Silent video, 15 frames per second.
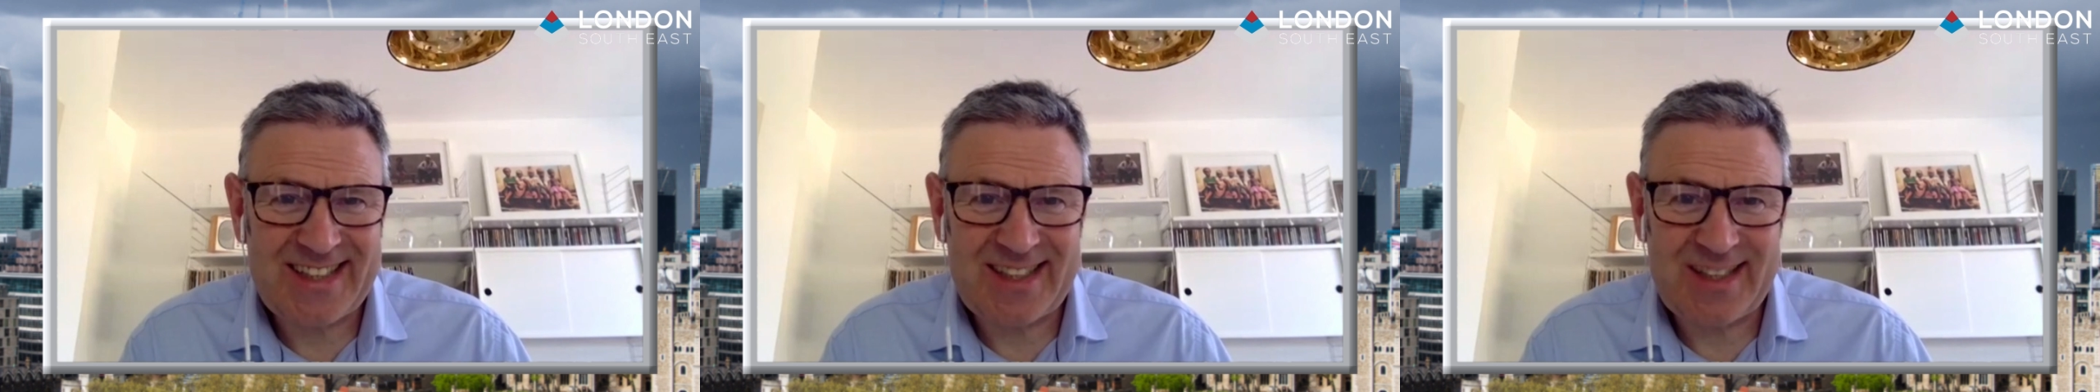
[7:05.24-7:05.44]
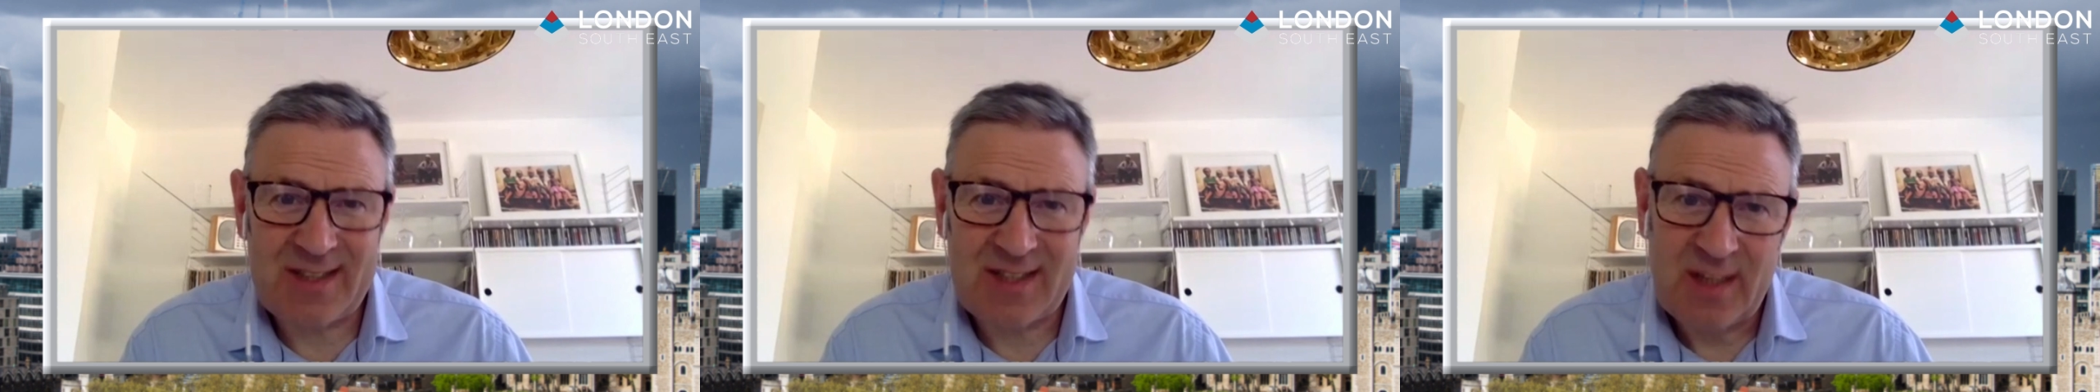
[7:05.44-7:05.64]

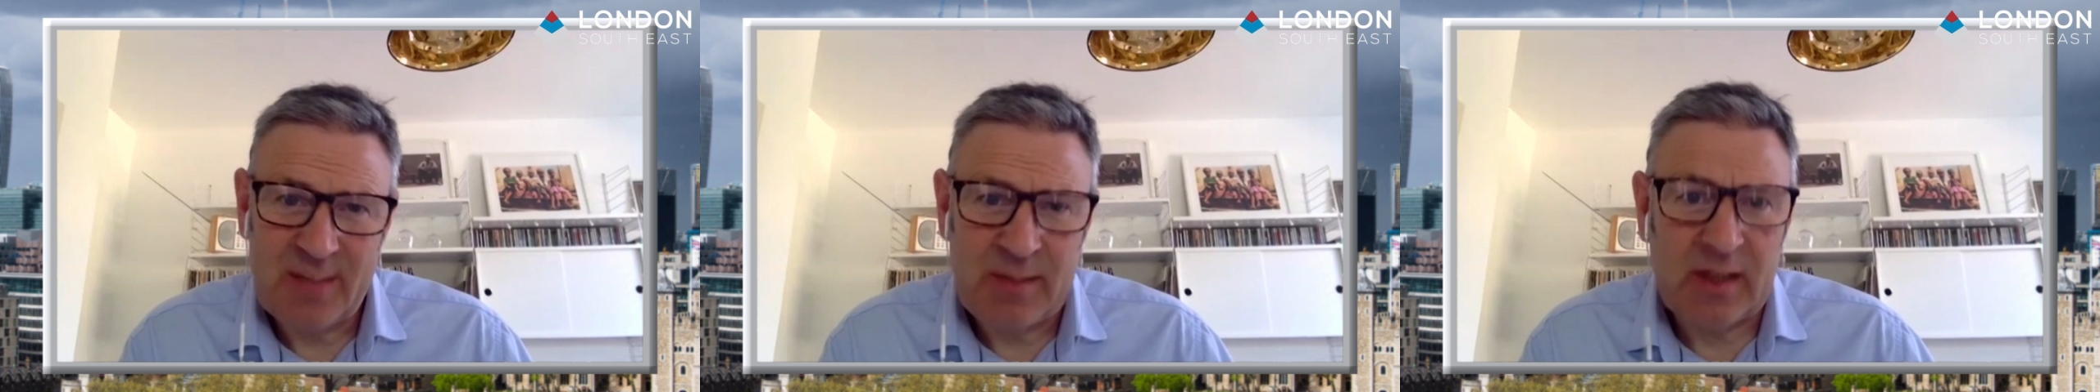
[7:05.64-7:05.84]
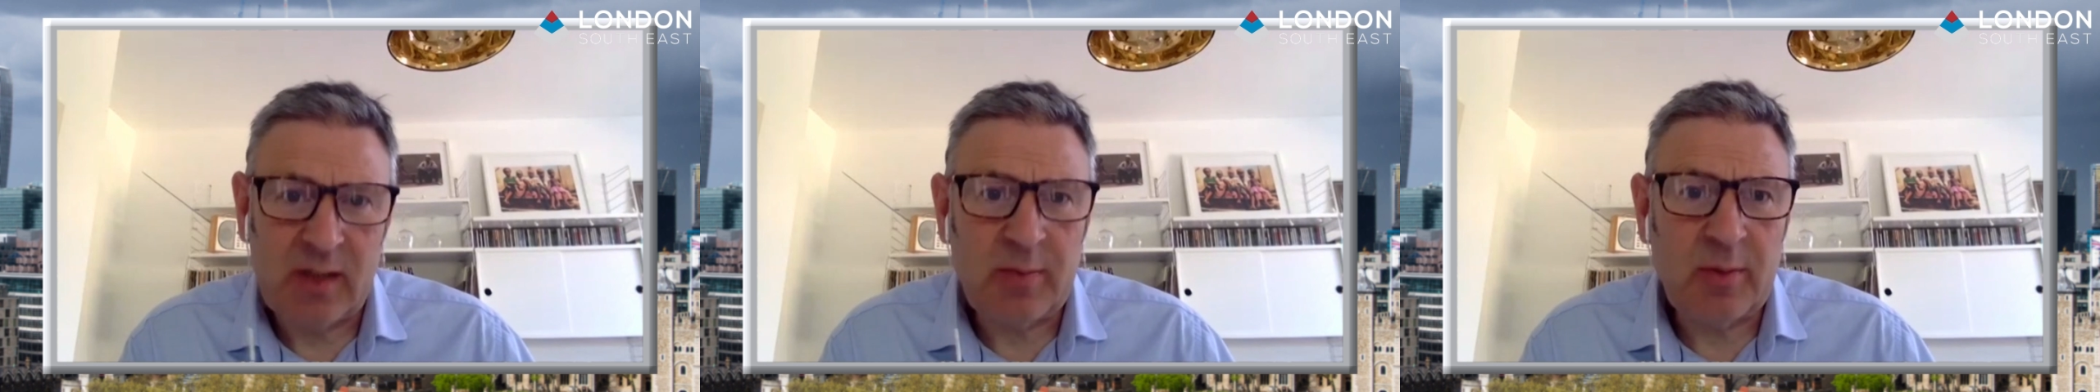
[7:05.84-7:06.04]
and
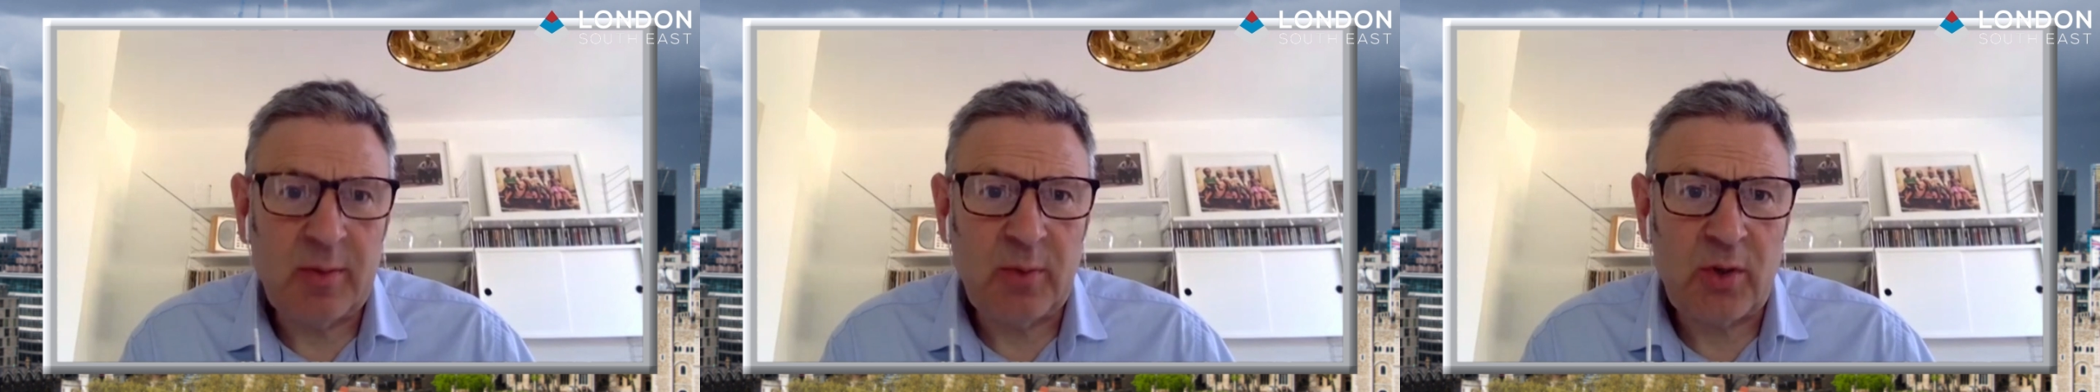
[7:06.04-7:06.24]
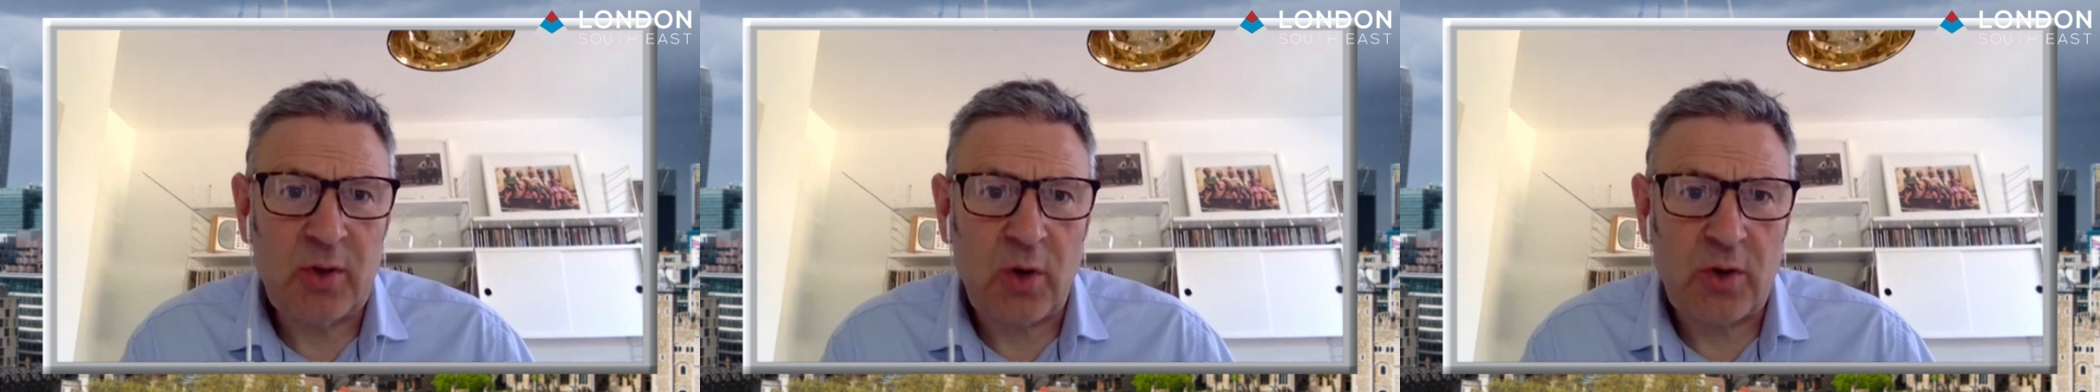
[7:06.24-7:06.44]
be a little bit
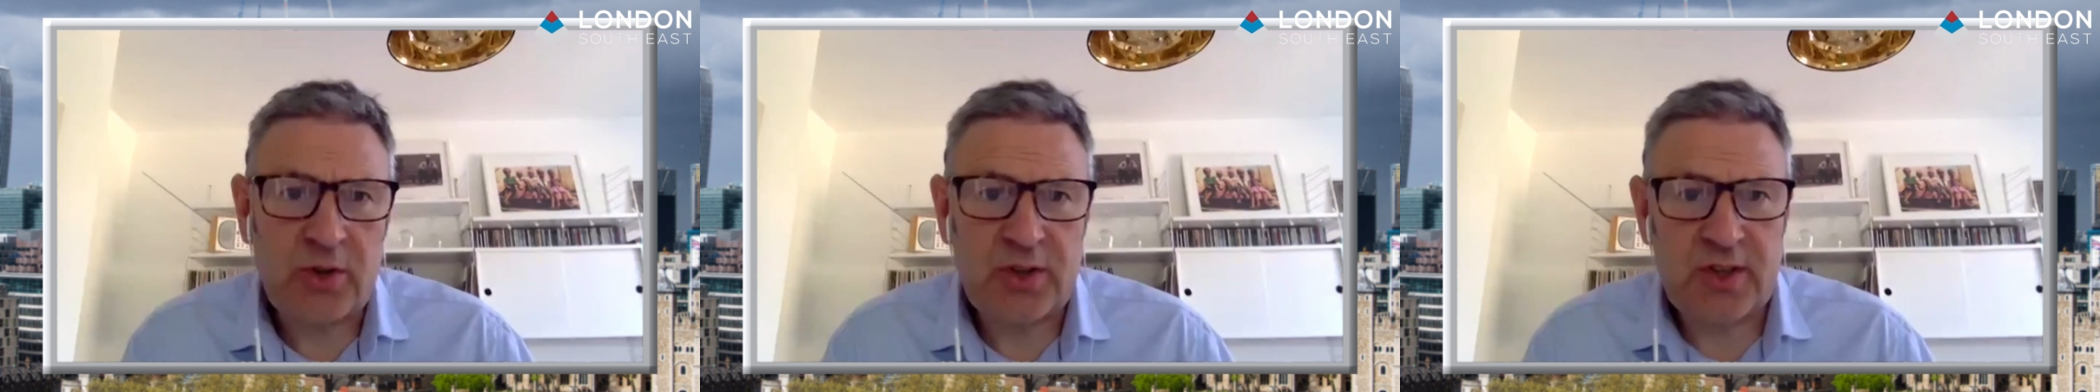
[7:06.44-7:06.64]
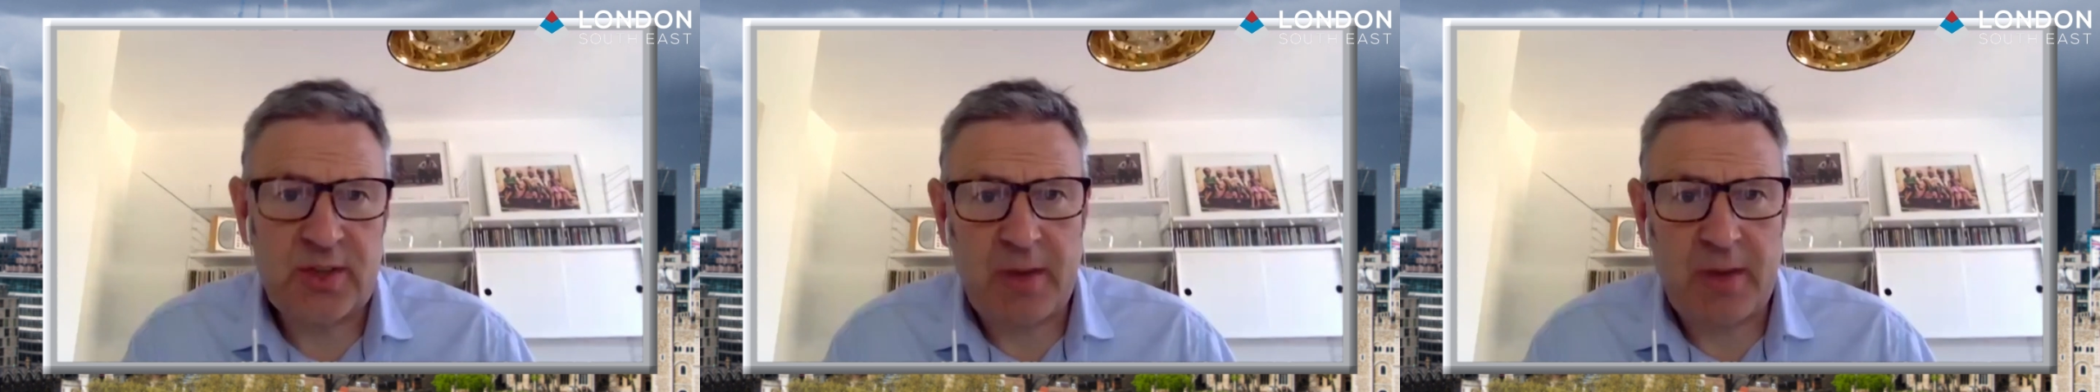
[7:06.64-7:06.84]
more
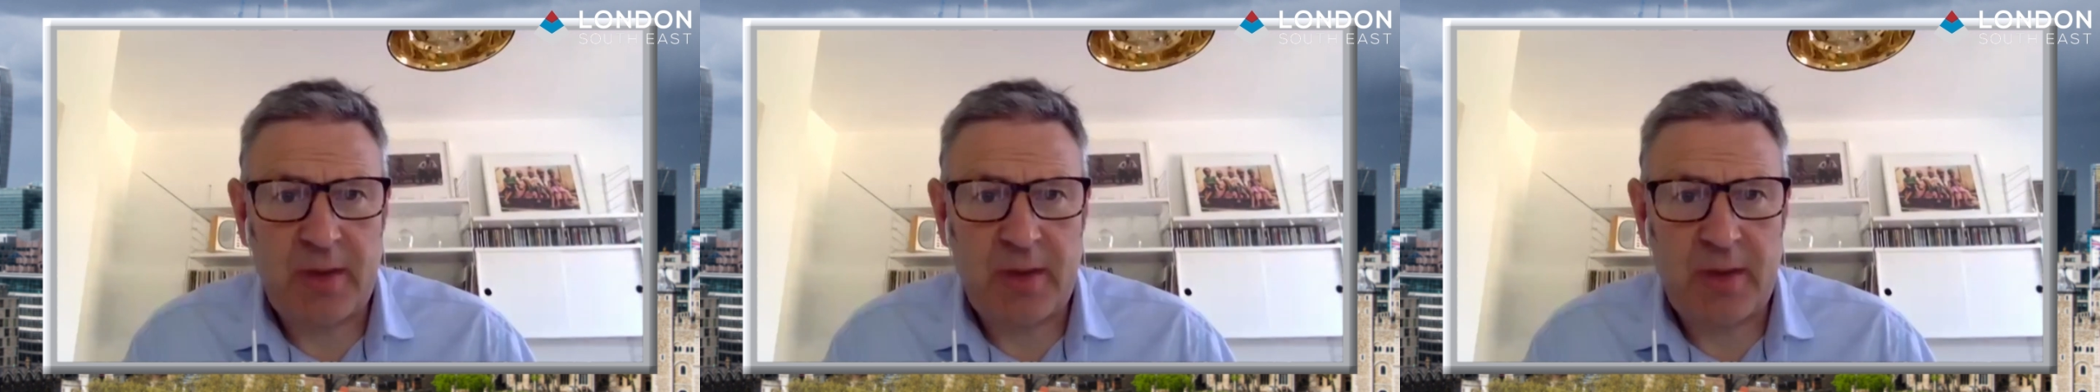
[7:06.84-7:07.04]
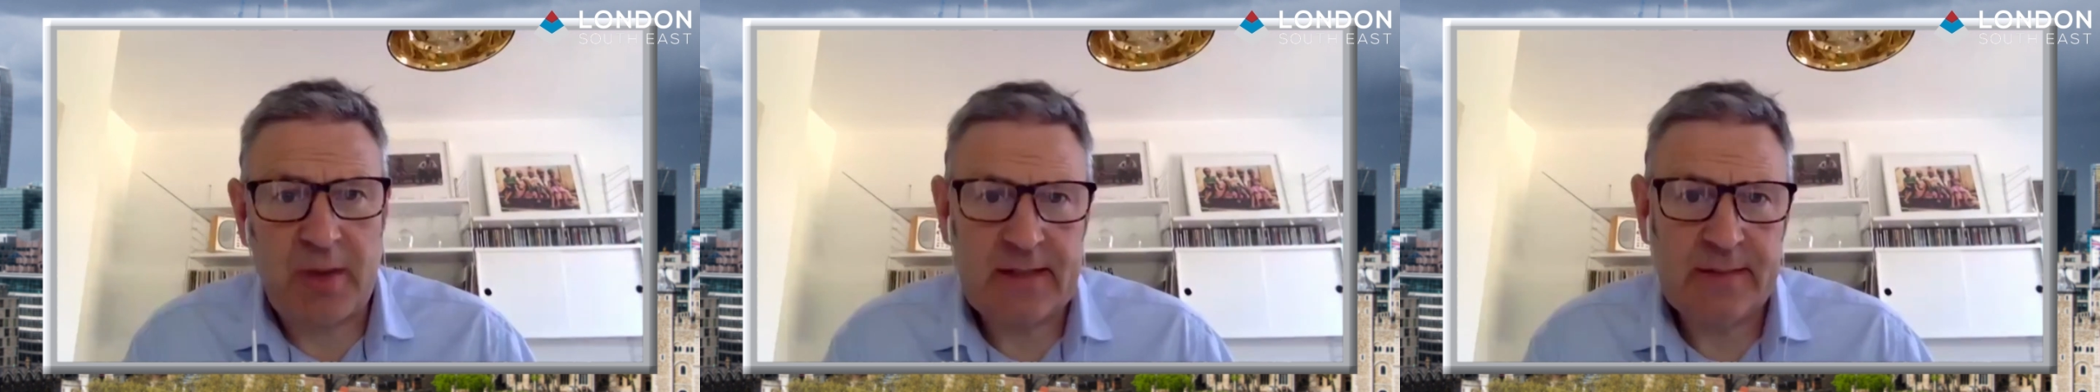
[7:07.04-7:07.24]
cautious about
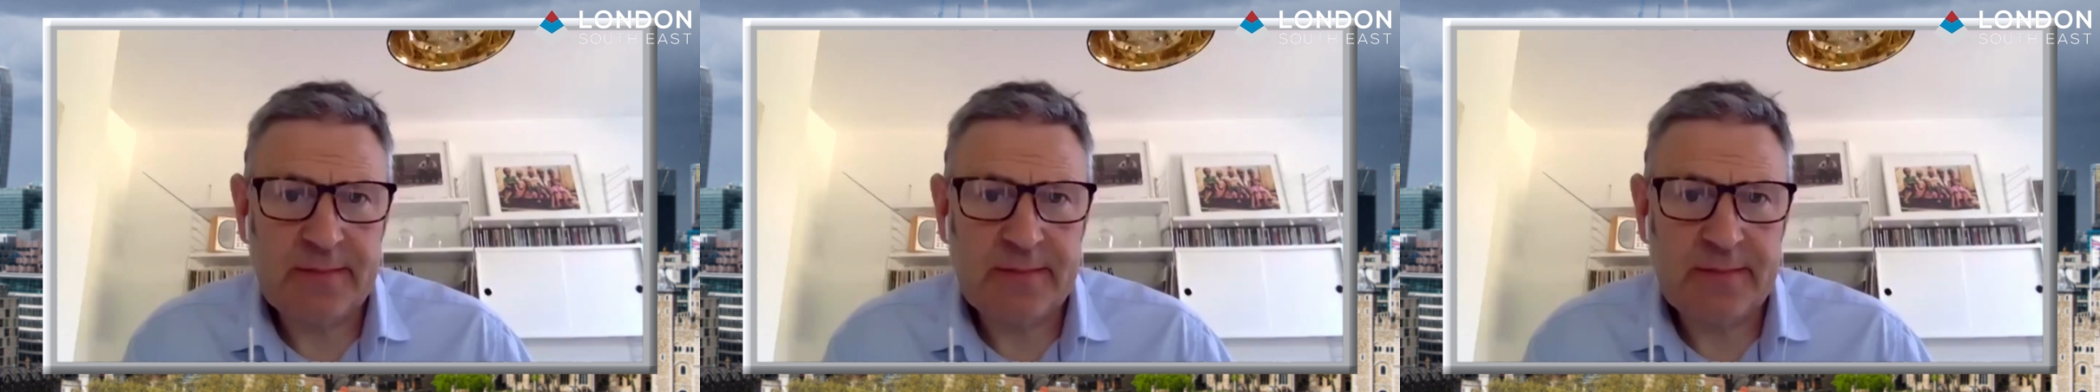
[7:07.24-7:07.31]
that?